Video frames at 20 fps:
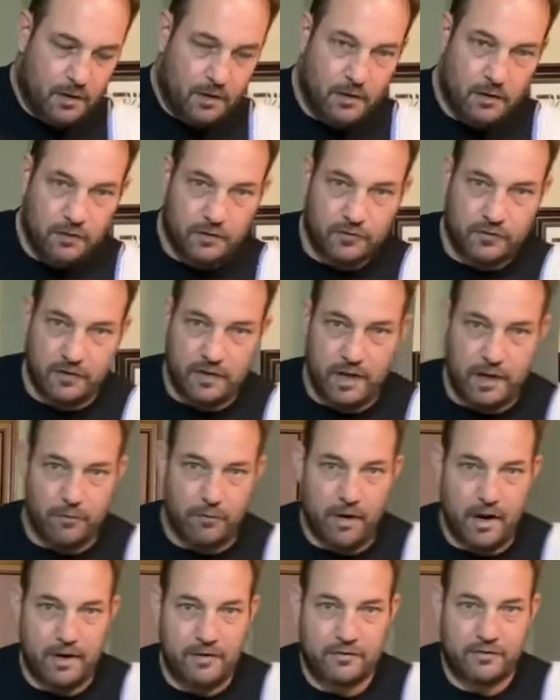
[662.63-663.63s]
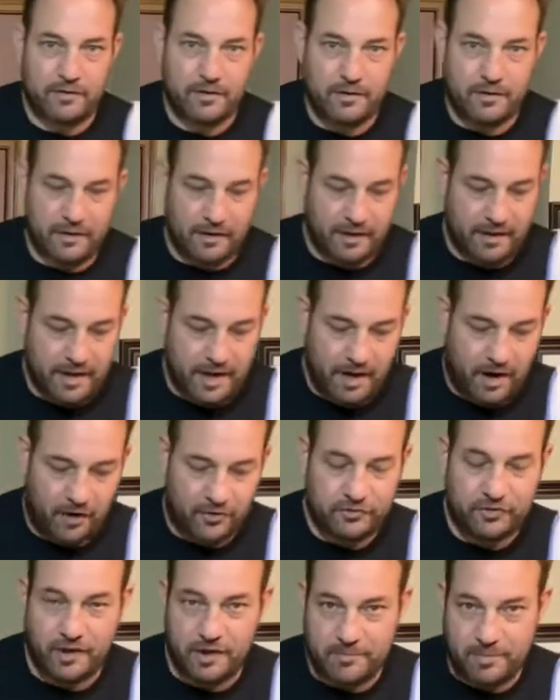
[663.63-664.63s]
See that rice? Look at that. I'll
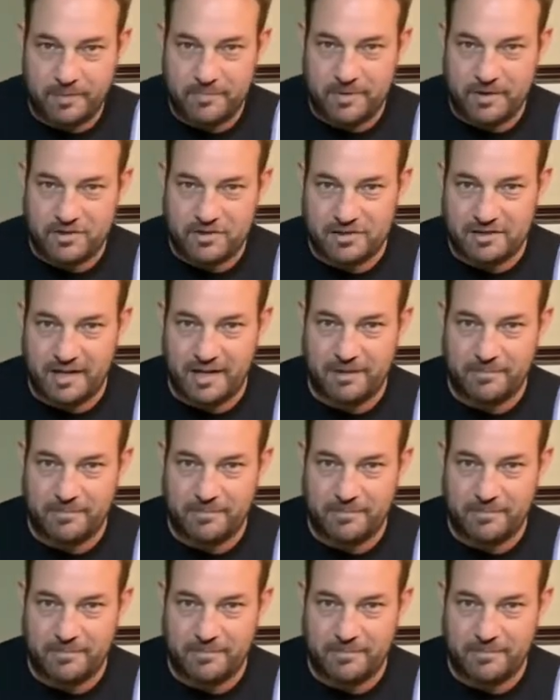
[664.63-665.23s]
show you pictures later,